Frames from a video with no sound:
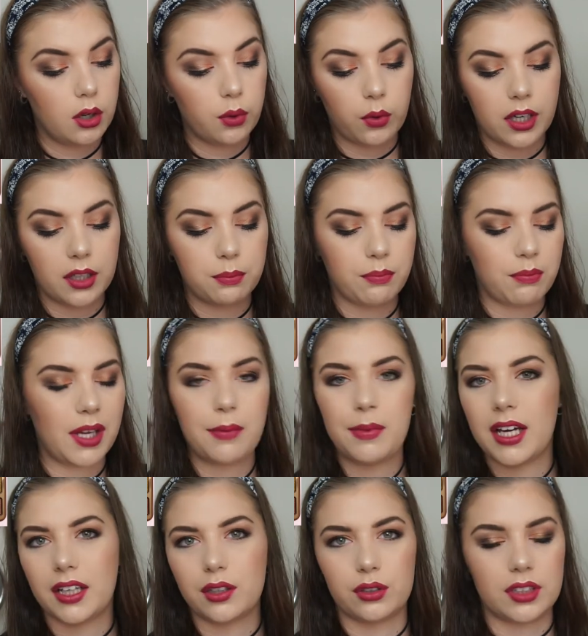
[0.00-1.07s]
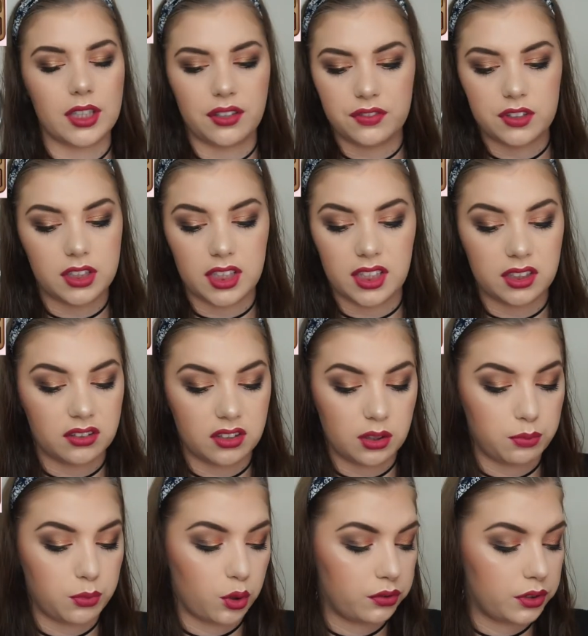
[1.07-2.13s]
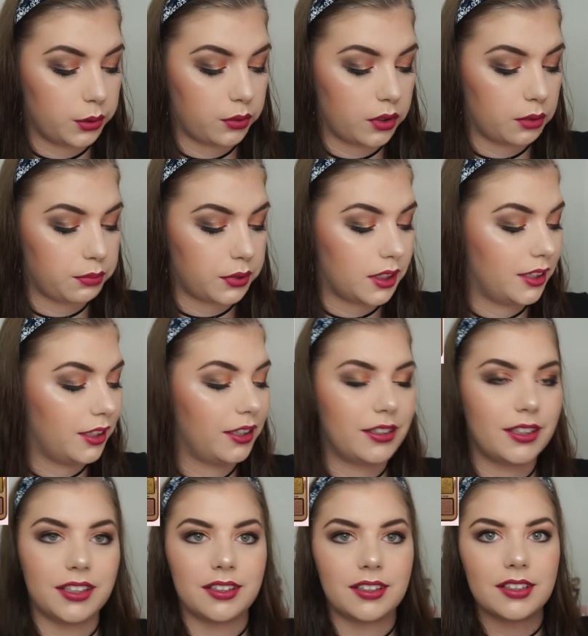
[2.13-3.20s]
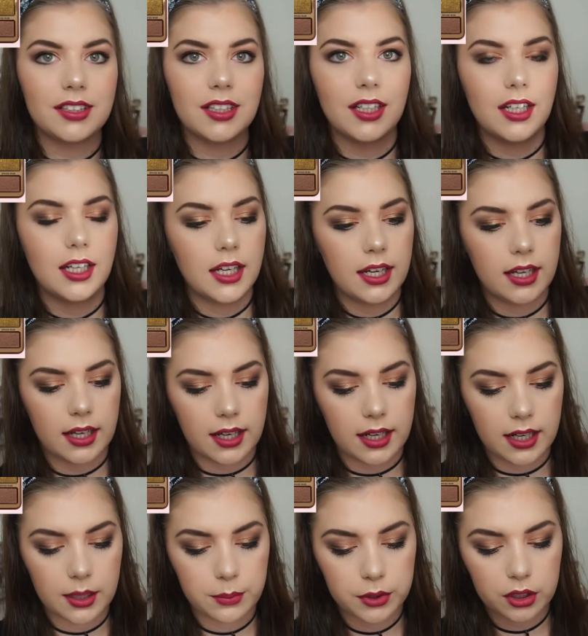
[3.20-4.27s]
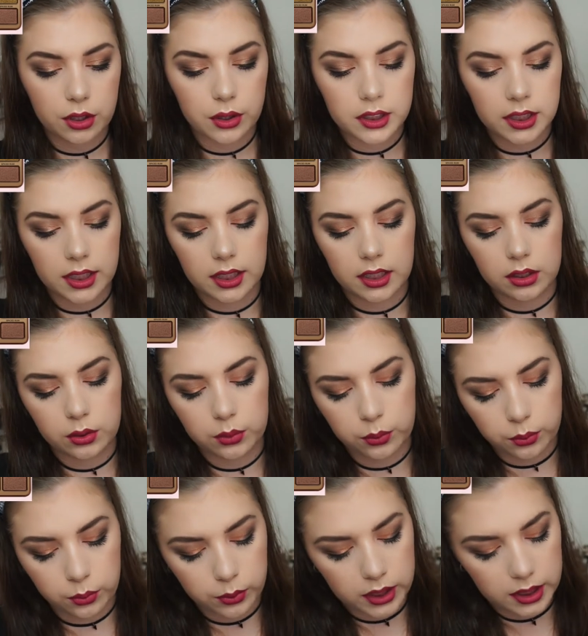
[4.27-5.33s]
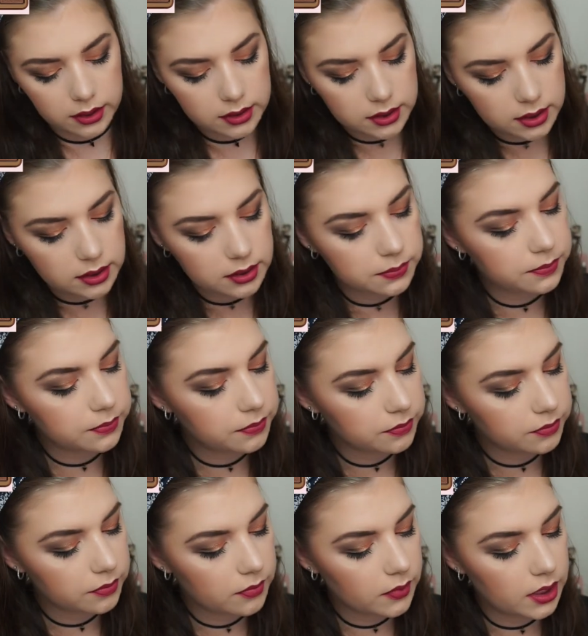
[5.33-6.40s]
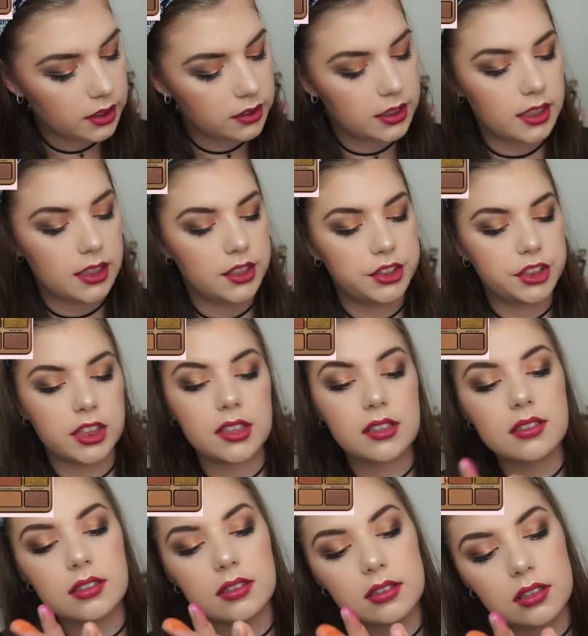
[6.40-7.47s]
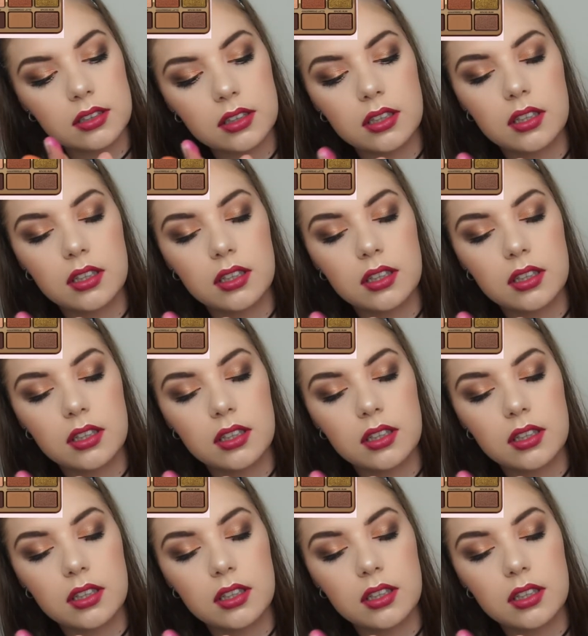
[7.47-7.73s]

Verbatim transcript: one. Maybe I could have taken the Morphe one, but I didn't. I'm going in with Delicious.